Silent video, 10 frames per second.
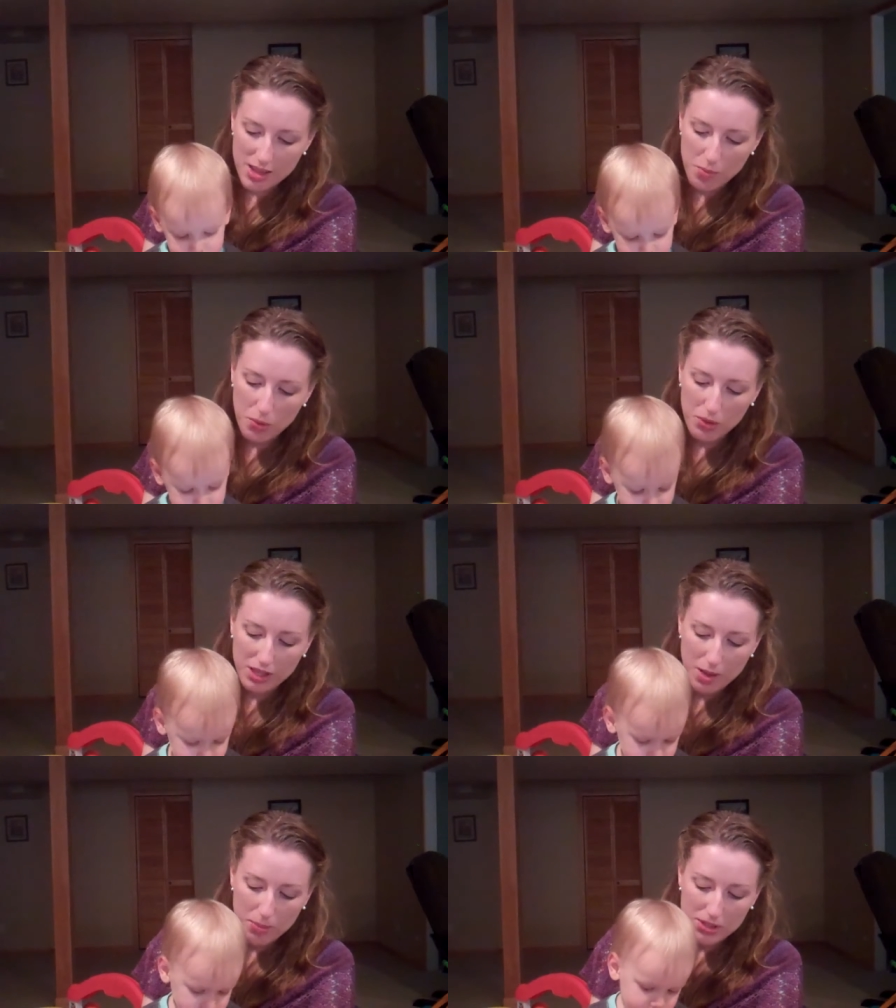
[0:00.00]
in the pool
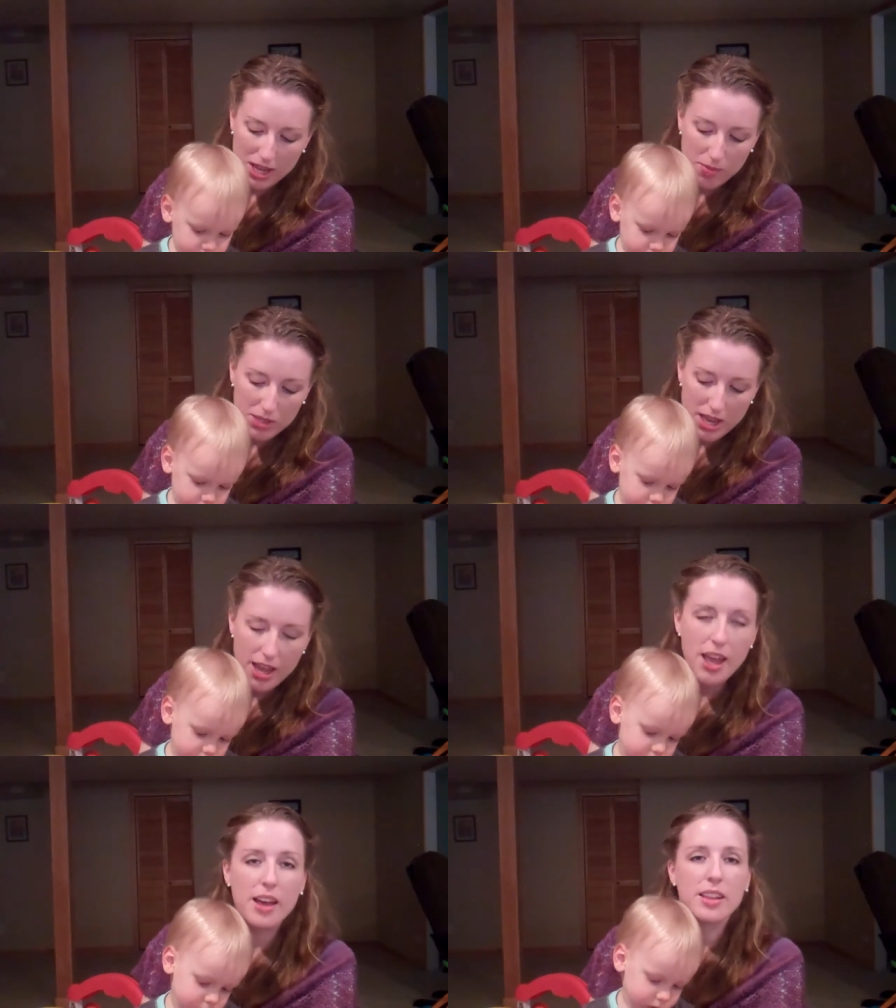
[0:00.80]
a couple times.
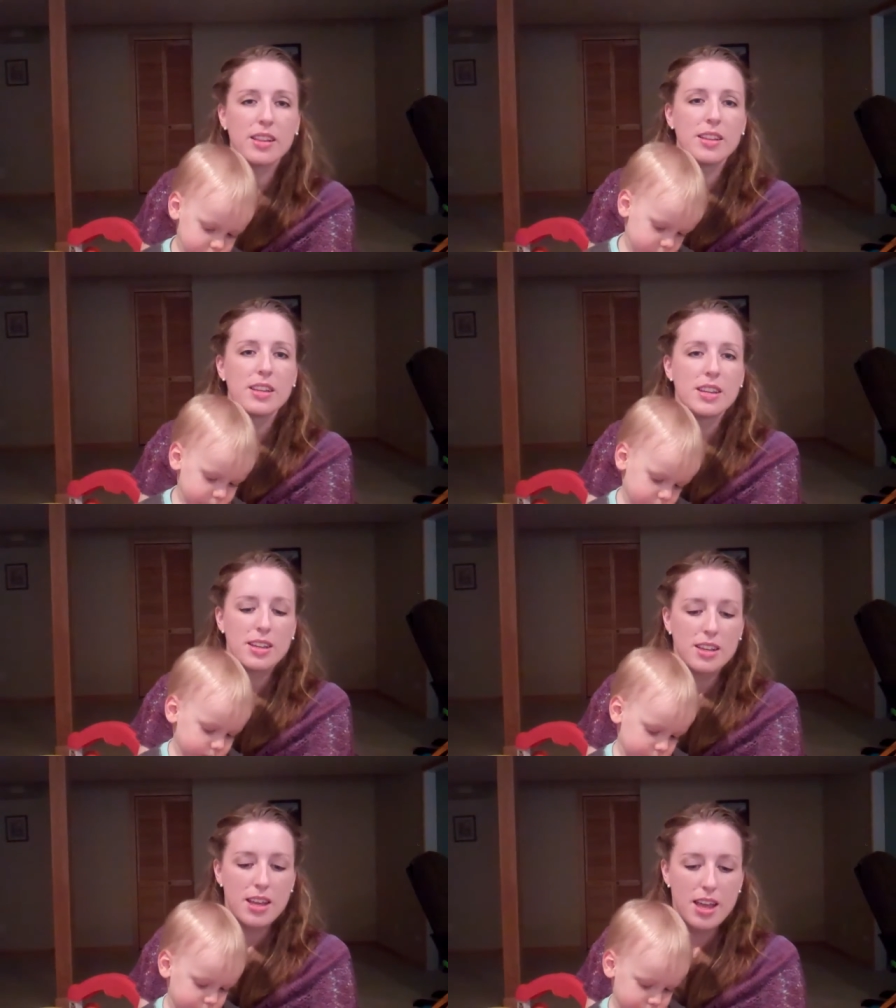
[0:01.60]
Yeah.
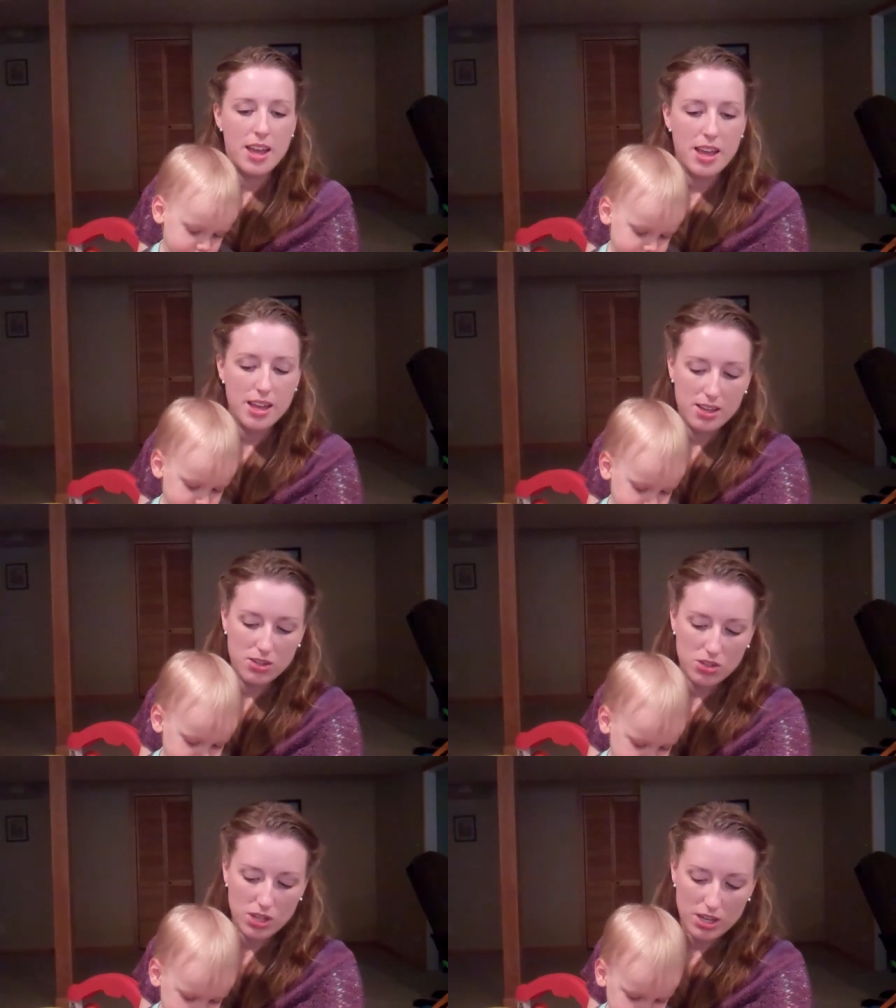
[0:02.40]

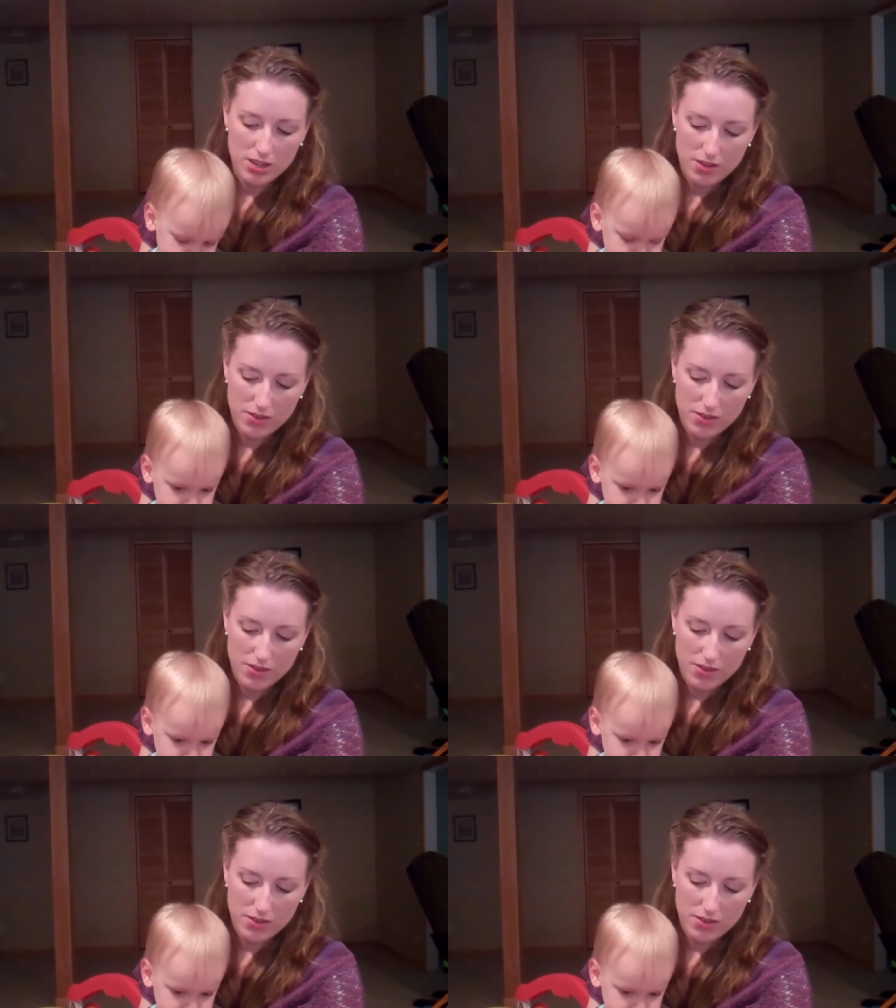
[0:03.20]
And,